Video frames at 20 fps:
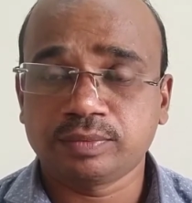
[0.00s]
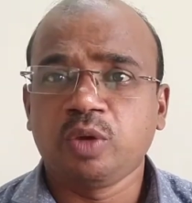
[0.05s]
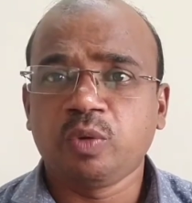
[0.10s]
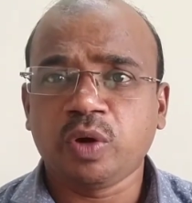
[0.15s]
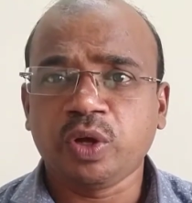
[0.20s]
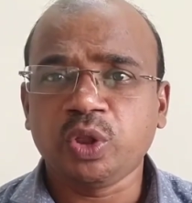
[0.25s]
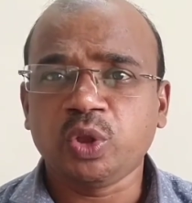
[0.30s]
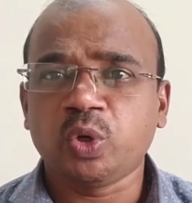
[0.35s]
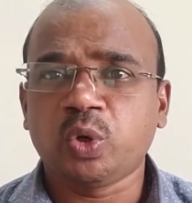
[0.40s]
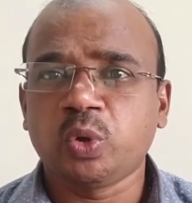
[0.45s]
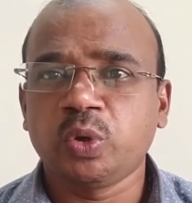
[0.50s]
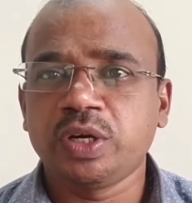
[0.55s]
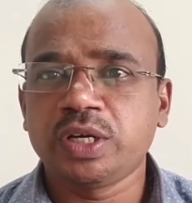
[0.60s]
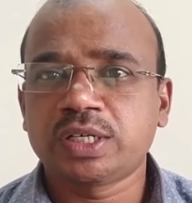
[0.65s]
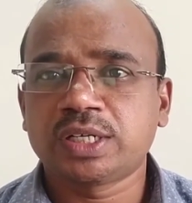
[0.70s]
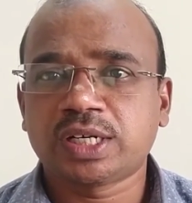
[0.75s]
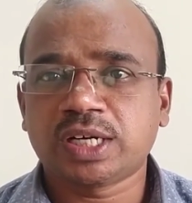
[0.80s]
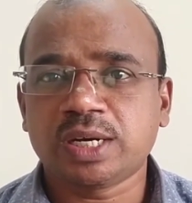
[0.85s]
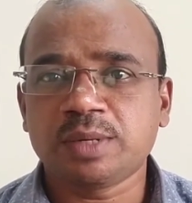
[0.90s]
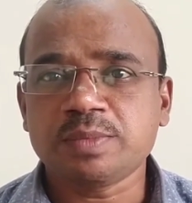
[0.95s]
even though
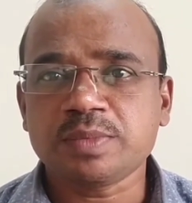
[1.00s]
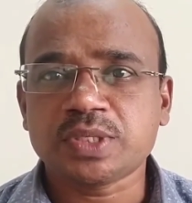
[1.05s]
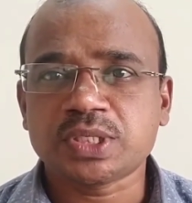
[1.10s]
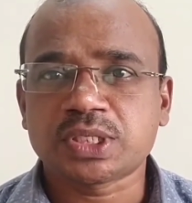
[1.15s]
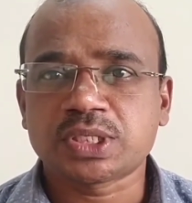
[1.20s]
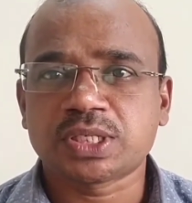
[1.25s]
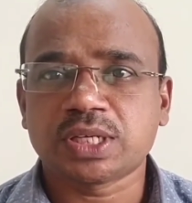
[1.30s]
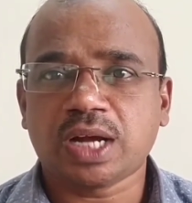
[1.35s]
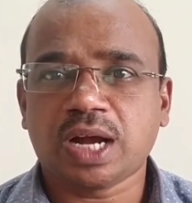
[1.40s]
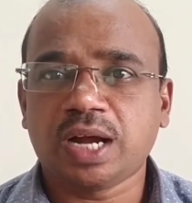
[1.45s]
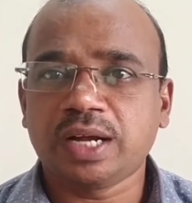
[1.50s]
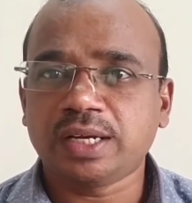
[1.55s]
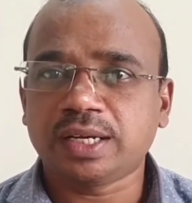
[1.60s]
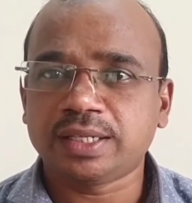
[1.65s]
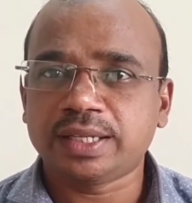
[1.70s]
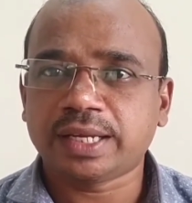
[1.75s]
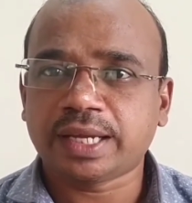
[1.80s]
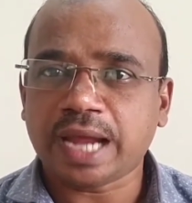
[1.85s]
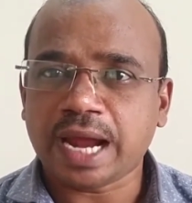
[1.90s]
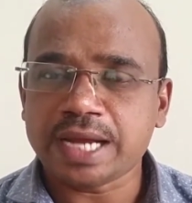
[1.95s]
it comes
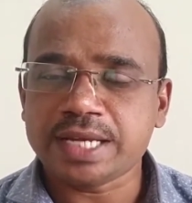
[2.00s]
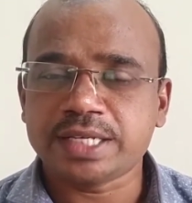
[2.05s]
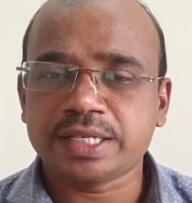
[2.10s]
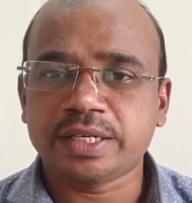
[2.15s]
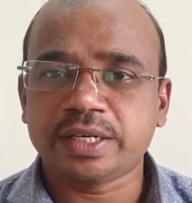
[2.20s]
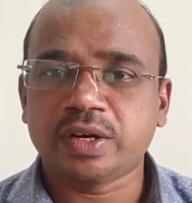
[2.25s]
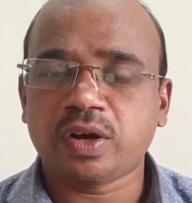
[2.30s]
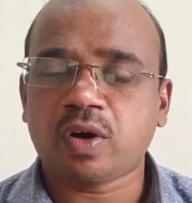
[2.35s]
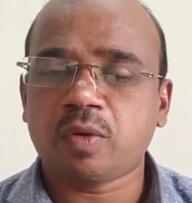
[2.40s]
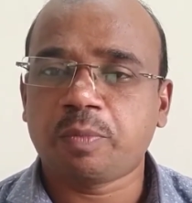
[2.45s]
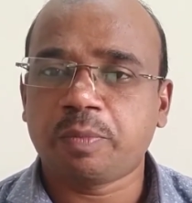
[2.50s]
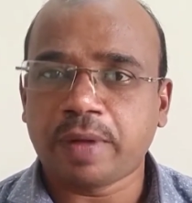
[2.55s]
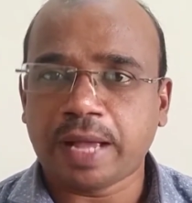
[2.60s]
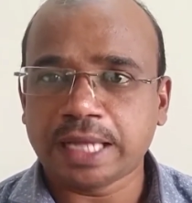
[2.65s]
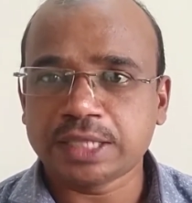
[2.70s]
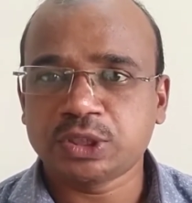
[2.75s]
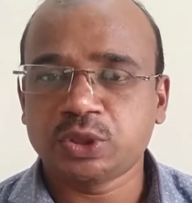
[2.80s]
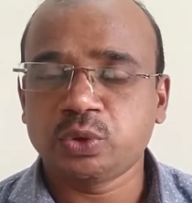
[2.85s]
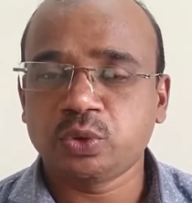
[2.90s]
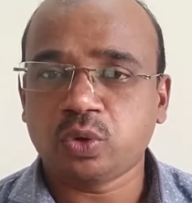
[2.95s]
under the category of
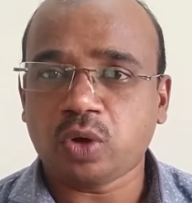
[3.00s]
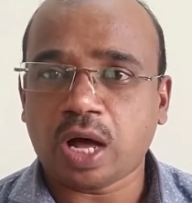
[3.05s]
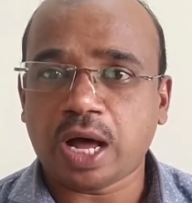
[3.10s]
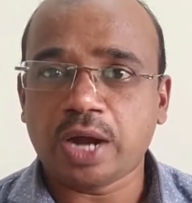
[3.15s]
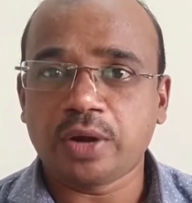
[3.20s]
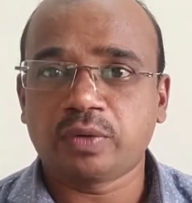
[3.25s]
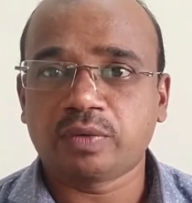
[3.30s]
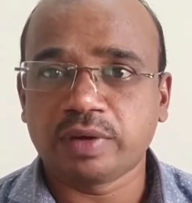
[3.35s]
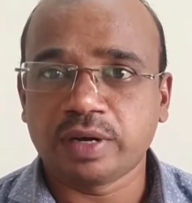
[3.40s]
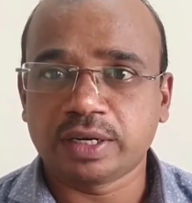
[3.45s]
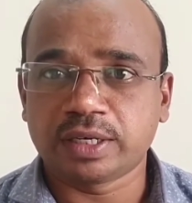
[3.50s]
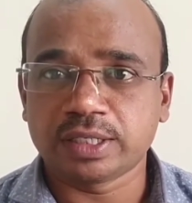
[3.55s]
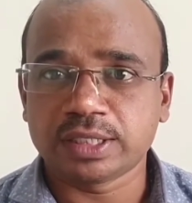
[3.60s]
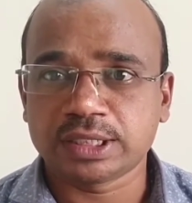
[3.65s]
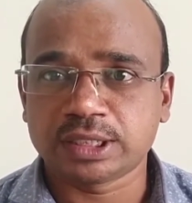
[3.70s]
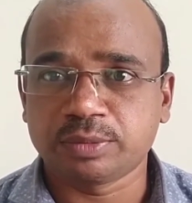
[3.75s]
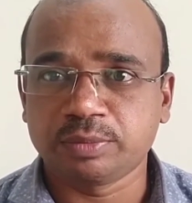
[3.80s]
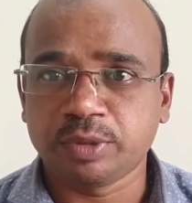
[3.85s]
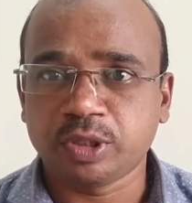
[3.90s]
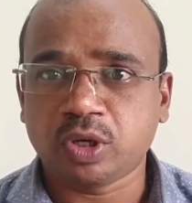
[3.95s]
passive
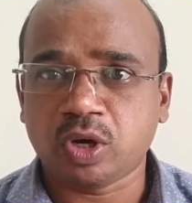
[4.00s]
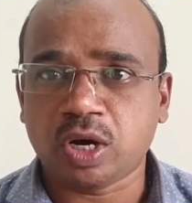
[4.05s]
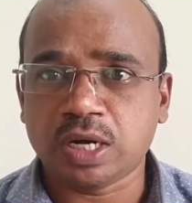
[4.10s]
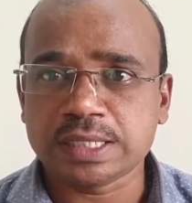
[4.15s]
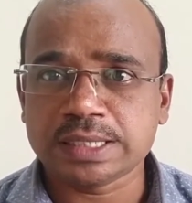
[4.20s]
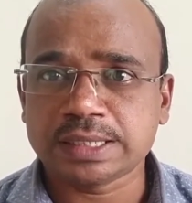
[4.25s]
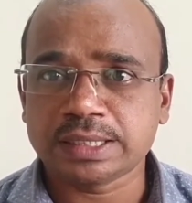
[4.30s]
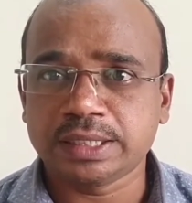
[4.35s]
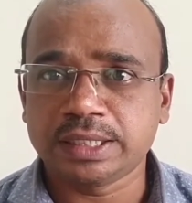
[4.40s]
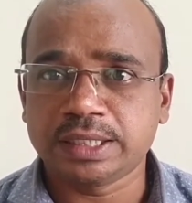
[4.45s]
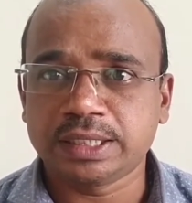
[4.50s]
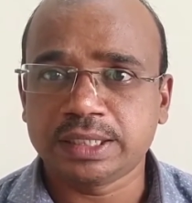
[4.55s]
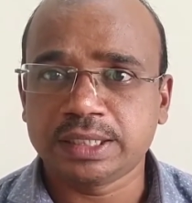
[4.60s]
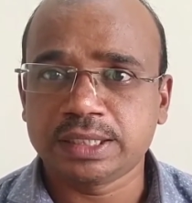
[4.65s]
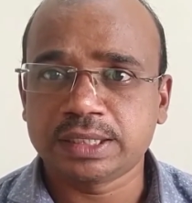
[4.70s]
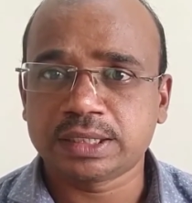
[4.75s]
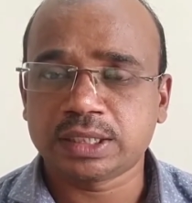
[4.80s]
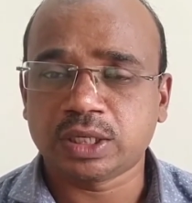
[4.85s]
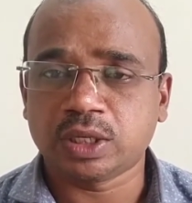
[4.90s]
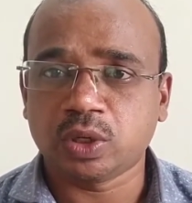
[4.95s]
articulators because it
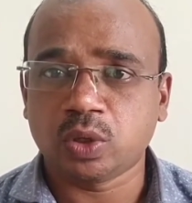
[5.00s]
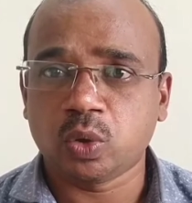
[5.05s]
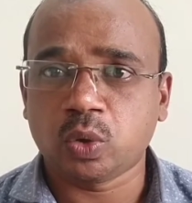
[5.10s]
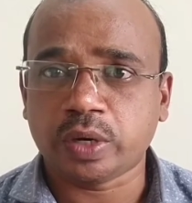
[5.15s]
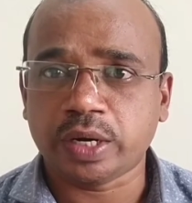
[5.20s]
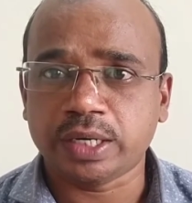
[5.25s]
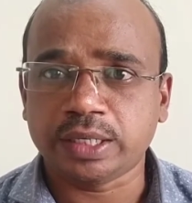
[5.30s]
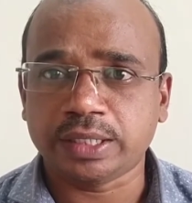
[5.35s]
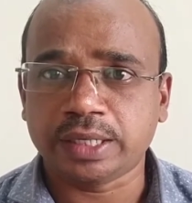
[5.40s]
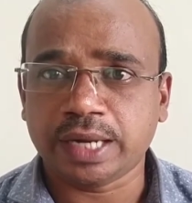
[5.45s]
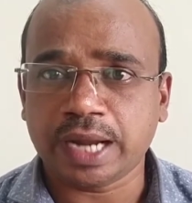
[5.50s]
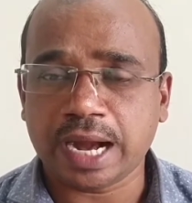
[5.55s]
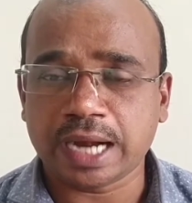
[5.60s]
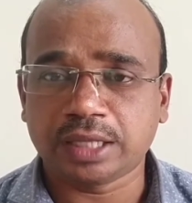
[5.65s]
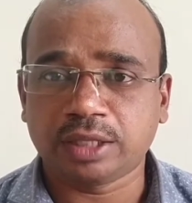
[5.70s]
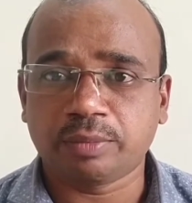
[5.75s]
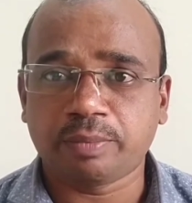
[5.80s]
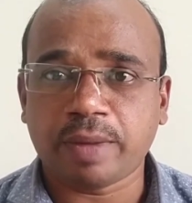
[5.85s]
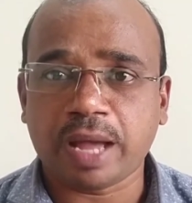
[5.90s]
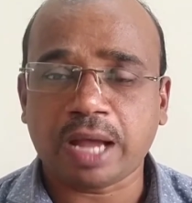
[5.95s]
is located
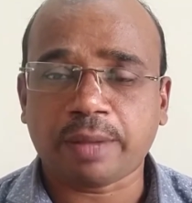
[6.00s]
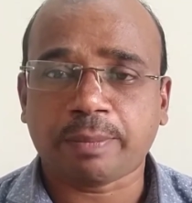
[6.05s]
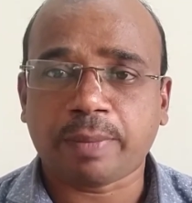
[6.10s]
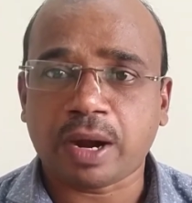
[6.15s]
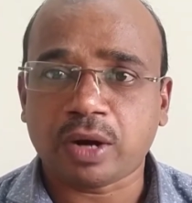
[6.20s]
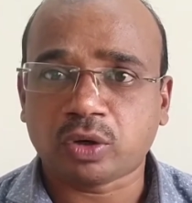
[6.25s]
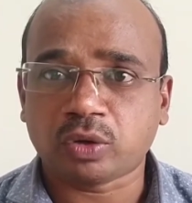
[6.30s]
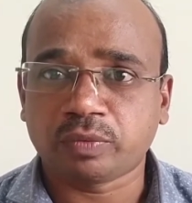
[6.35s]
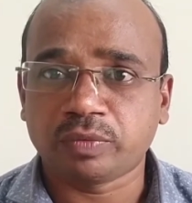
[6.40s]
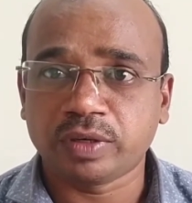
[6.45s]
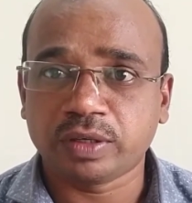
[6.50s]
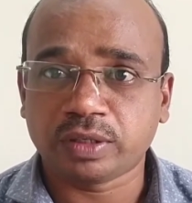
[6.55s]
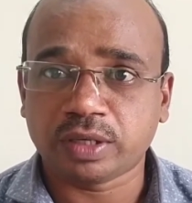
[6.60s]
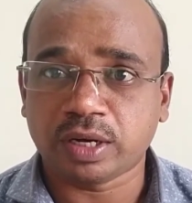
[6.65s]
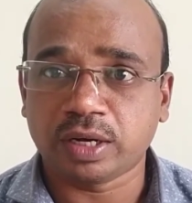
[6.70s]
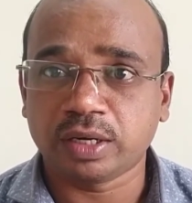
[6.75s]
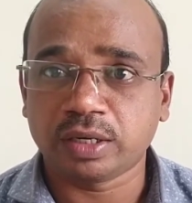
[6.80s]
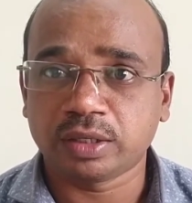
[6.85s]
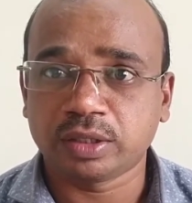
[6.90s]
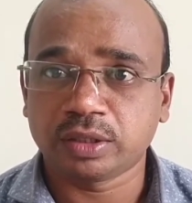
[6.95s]
at the back part of the
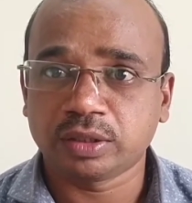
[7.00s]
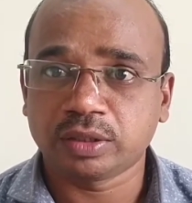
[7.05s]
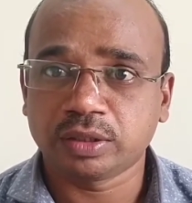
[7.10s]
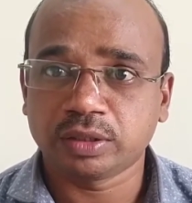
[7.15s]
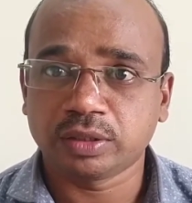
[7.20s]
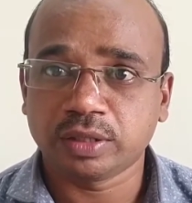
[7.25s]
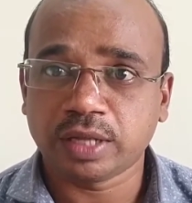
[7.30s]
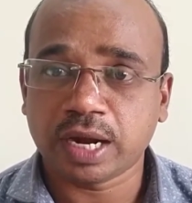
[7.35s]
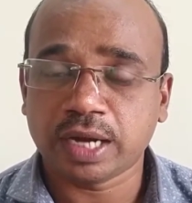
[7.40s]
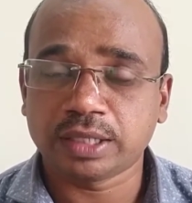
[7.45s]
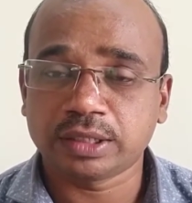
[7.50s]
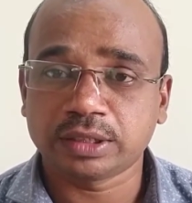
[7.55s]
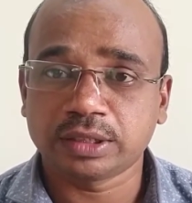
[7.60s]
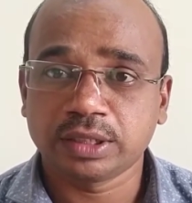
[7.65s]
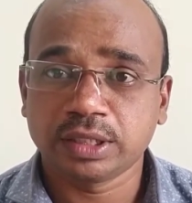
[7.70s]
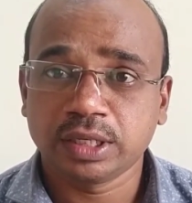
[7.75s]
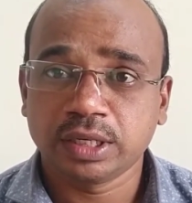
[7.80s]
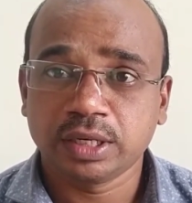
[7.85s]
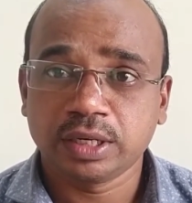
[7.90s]
tongue that